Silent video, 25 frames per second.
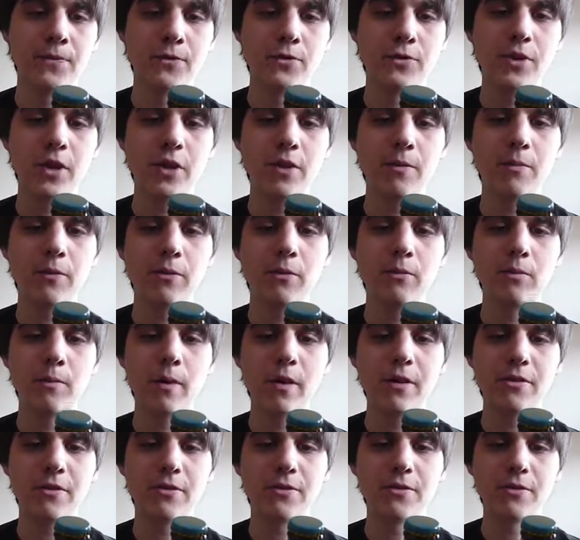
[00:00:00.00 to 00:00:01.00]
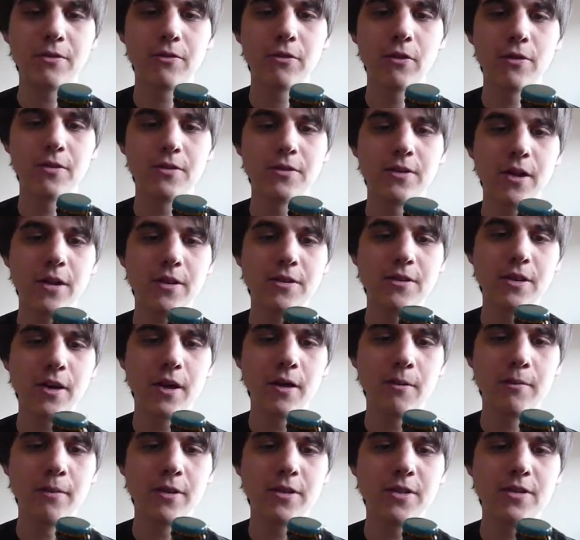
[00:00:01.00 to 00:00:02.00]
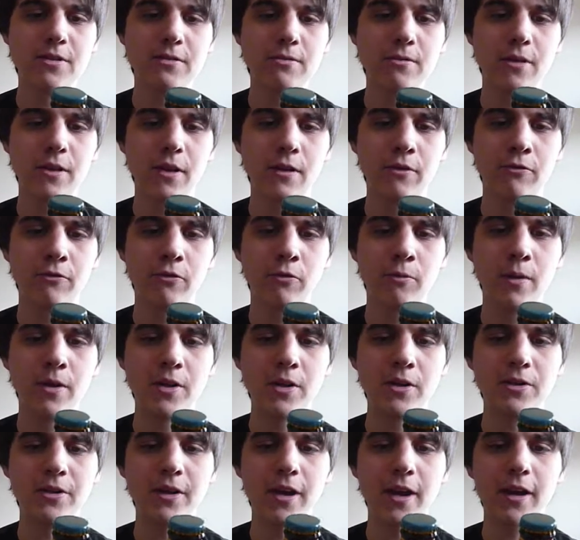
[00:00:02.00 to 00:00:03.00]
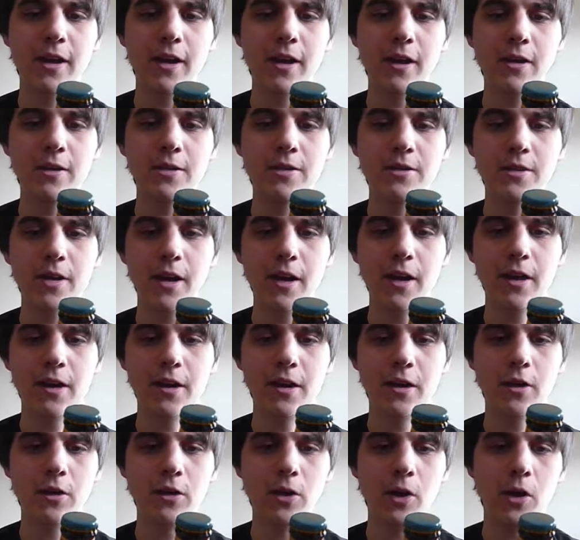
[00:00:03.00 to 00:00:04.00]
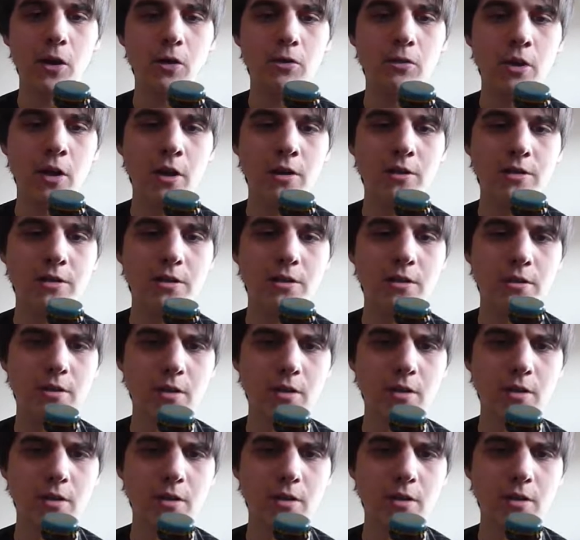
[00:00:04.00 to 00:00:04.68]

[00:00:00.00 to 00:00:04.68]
Today the brewing methods of those days are a mystery, and for many decades Enka alone has